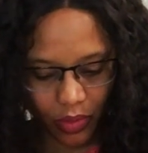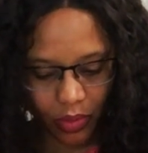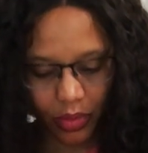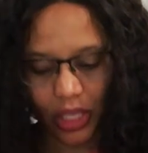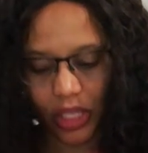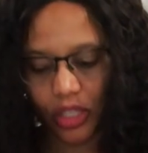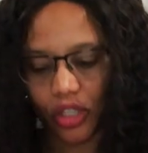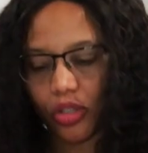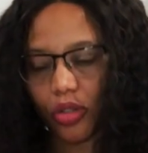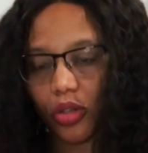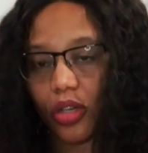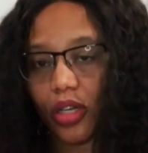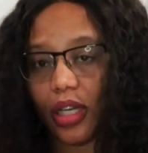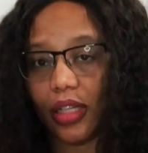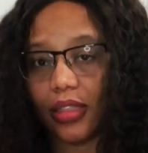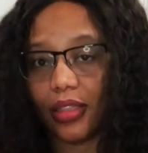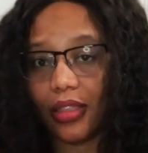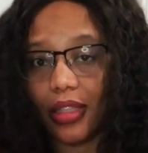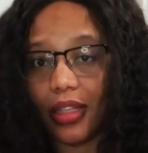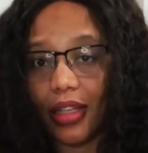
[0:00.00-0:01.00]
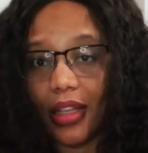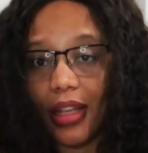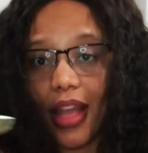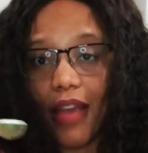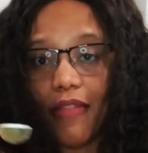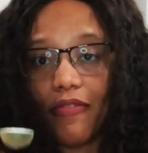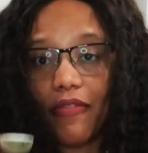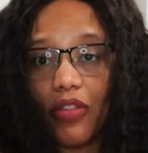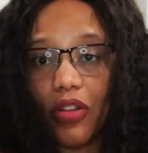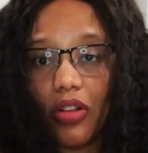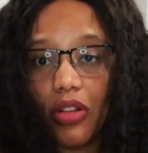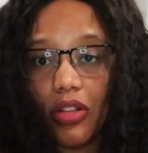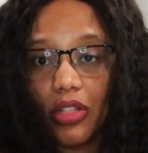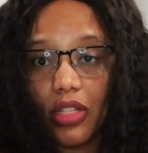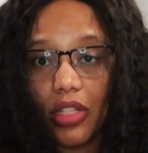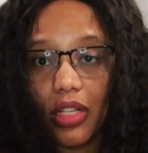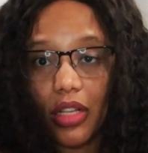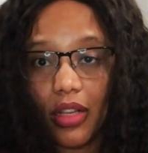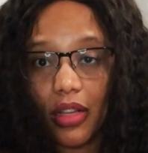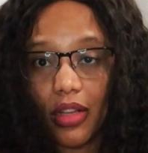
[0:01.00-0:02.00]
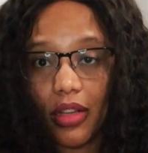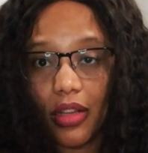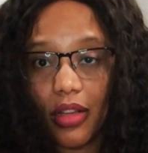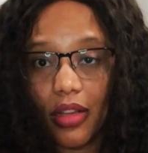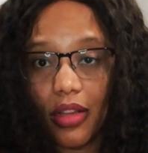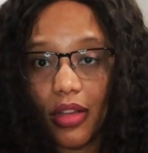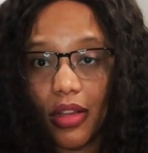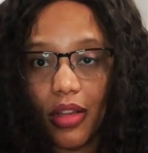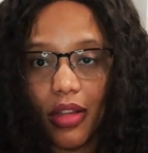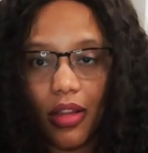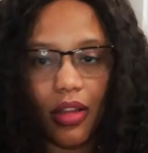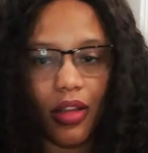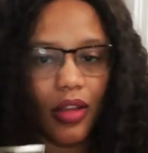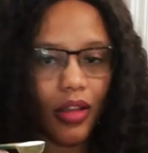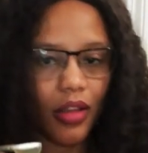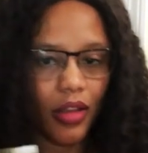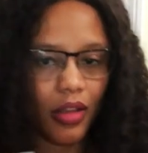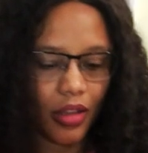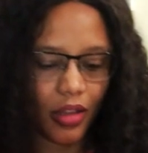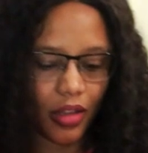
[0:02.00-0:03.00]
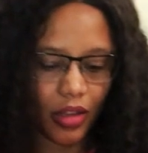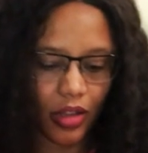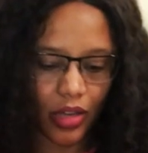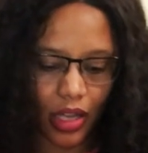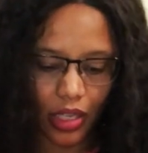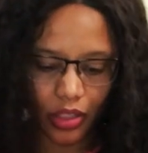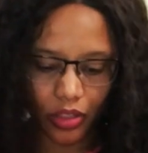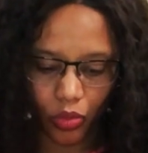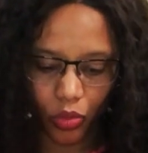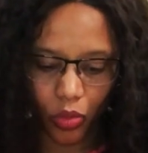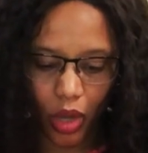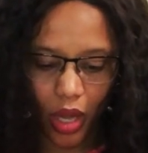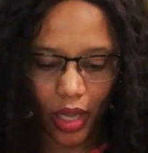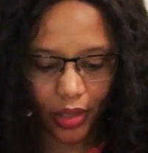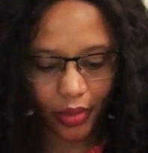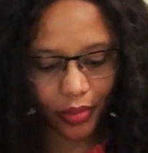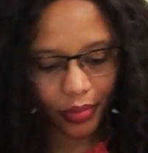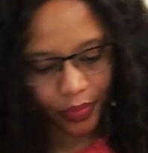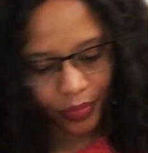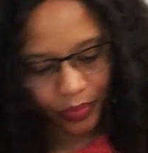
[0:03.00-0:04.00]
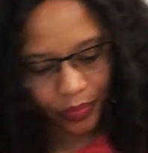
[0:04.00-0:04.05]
make sure it's leveled and just one.